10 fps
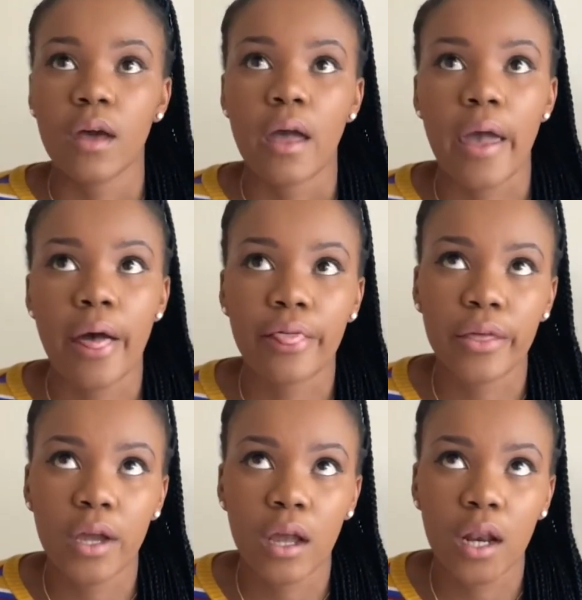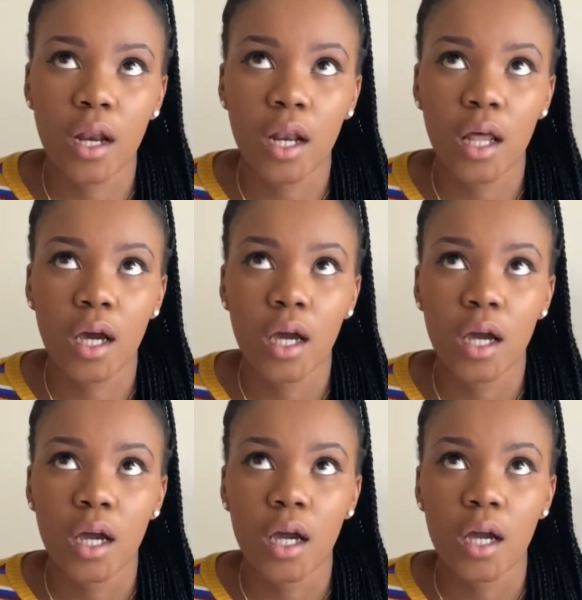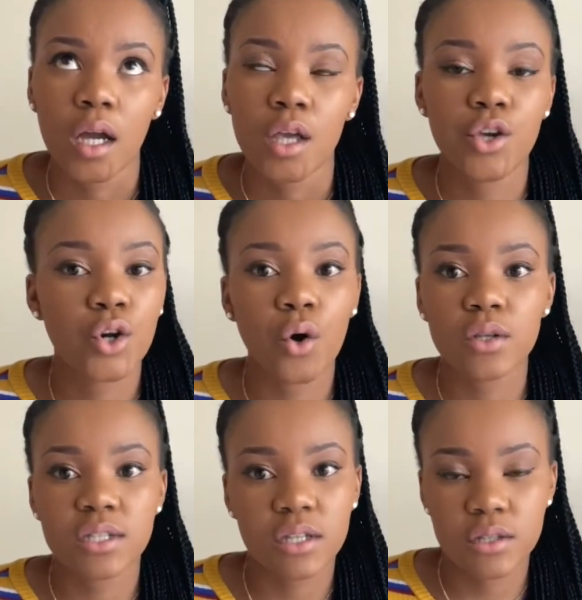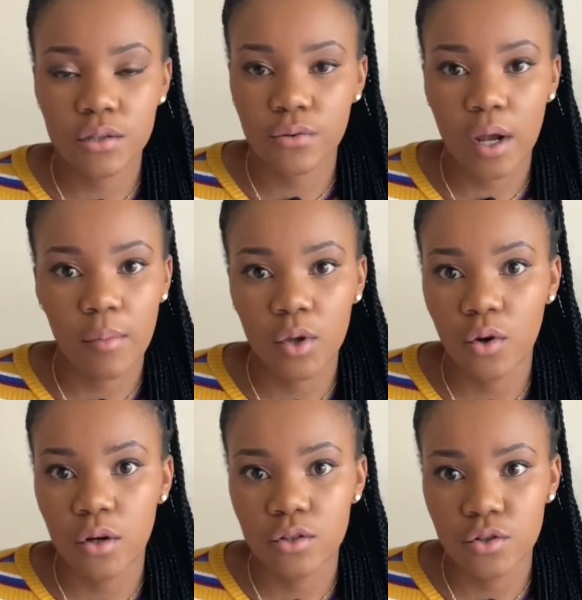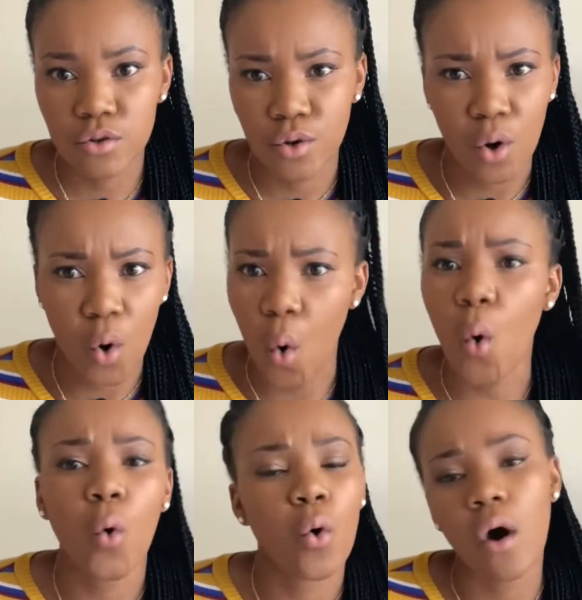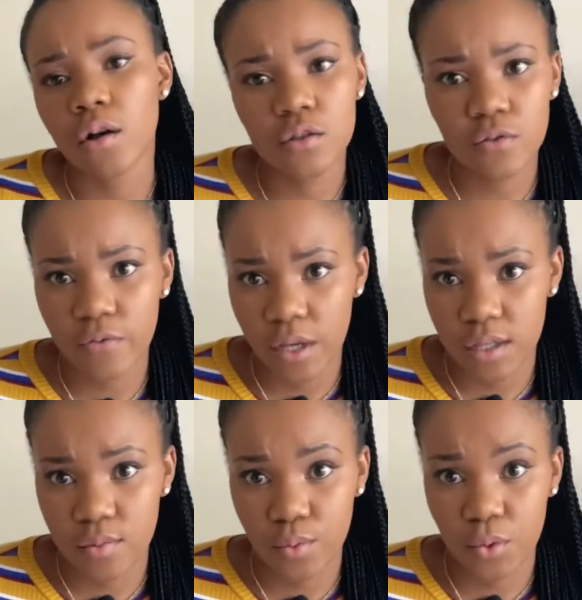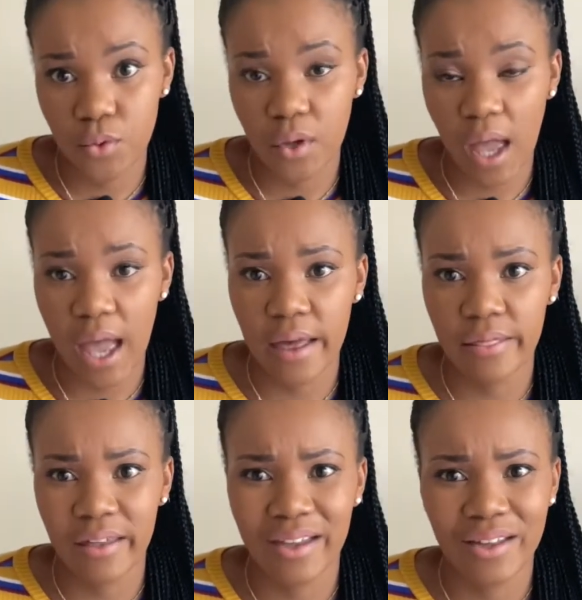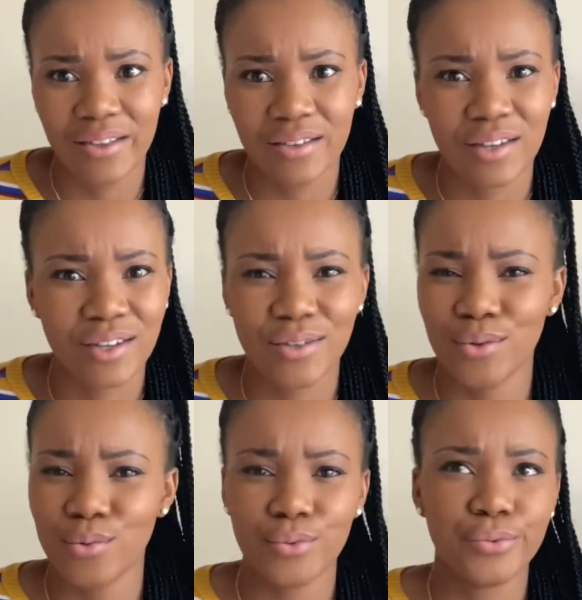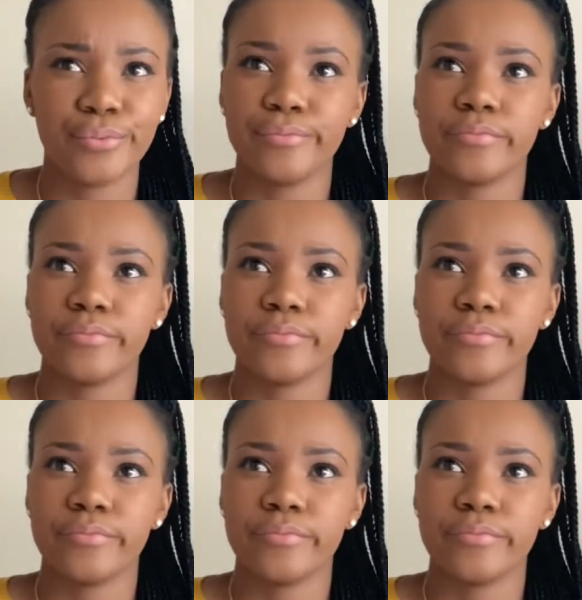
and then you go into Instagram and onto Facebook, and then you